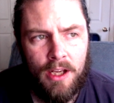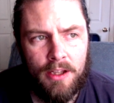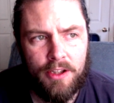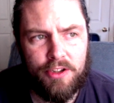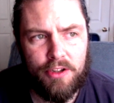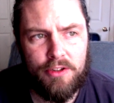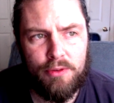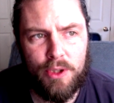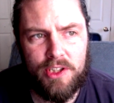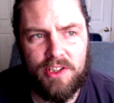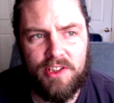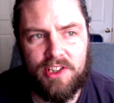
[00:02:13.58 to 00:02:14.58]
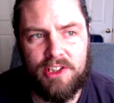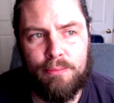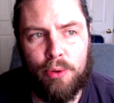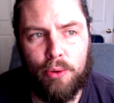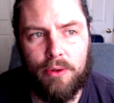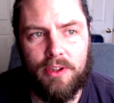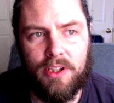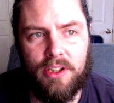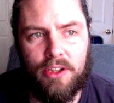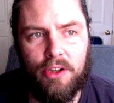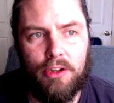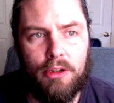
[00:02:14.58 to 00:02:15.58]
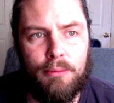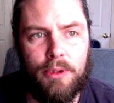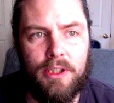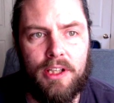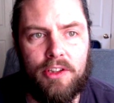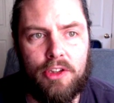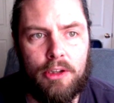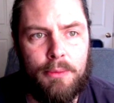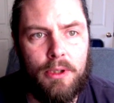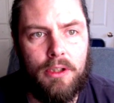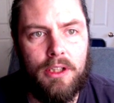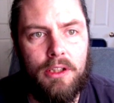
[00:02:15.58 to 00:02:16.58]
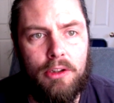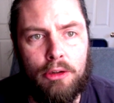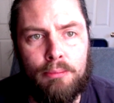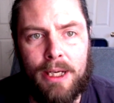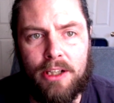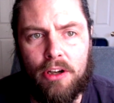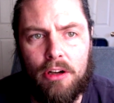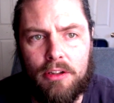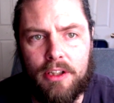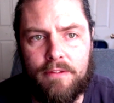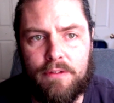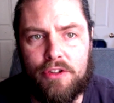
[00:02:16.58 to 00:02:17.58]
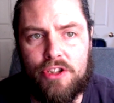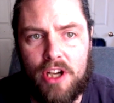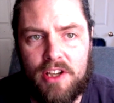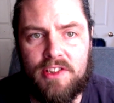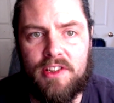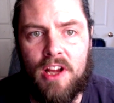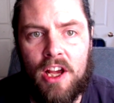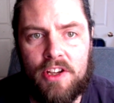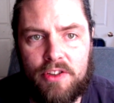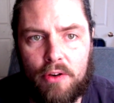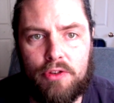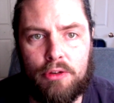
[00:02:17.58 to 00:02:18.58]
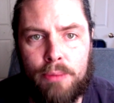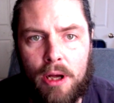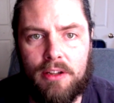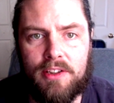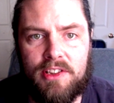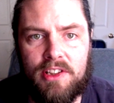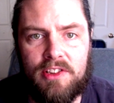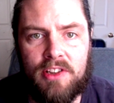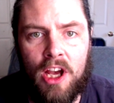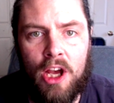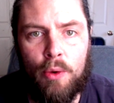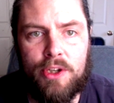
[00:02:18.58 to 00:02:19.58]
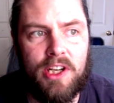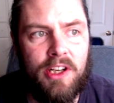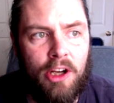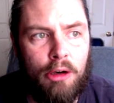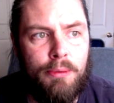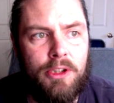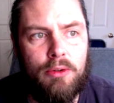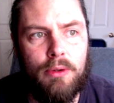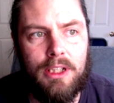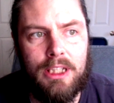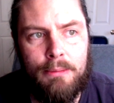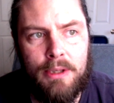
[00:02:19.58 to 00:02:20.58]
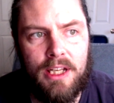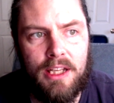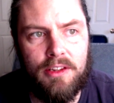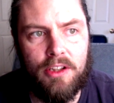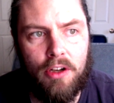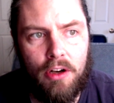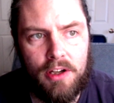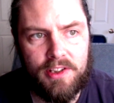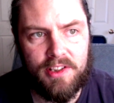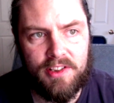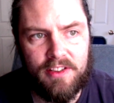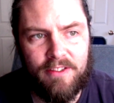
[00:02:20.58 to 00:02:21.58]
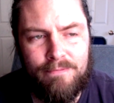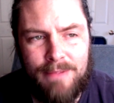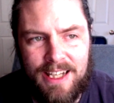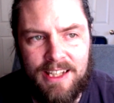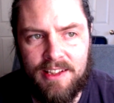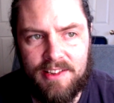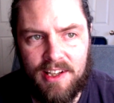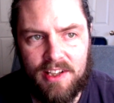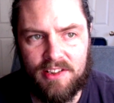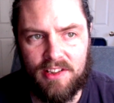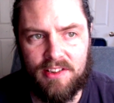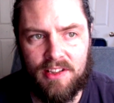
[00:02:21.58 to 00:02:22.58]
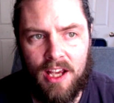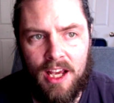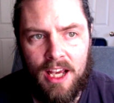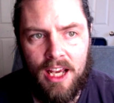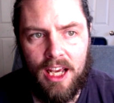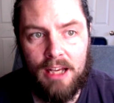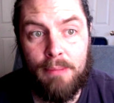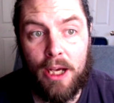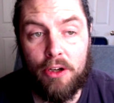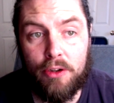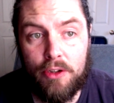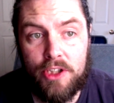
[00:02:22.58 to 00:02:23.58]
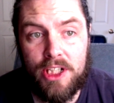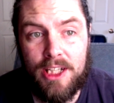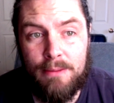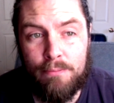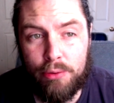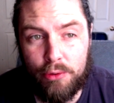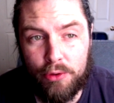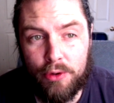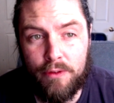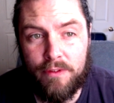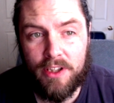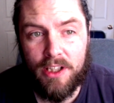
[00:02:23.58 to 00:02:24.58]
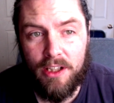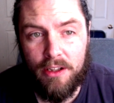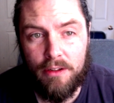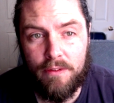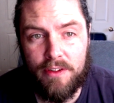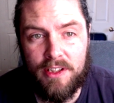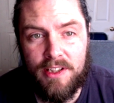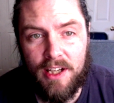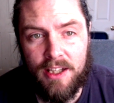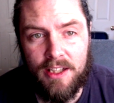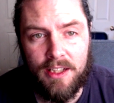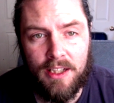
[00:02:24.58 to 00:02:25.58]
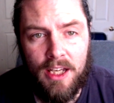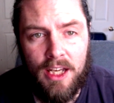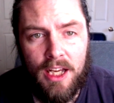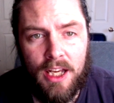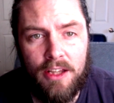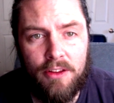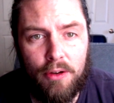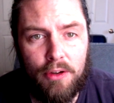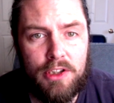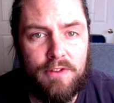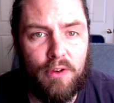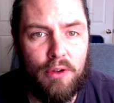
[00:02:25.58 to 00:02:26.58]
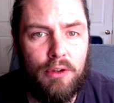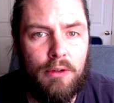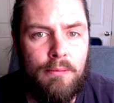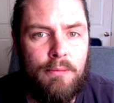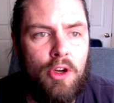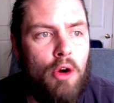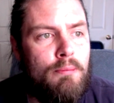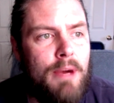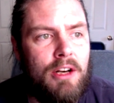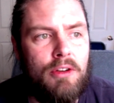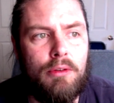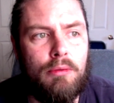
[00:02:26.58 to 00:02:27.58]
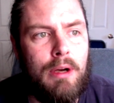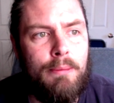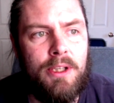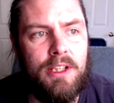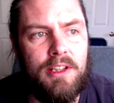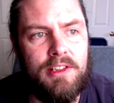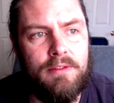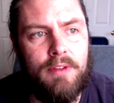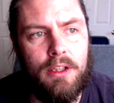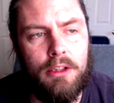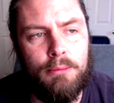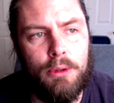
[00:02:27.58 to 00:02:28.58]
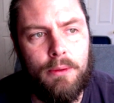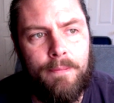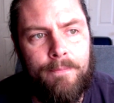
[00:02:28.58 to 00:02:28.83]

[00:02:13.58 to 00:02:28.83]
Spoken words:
The Church wishes to support the incurably and terminally ill by calling for just social policies which can help to eliminate the causes of many diseases, and by urging improved care for the dying and those for whom no medical remedy is available.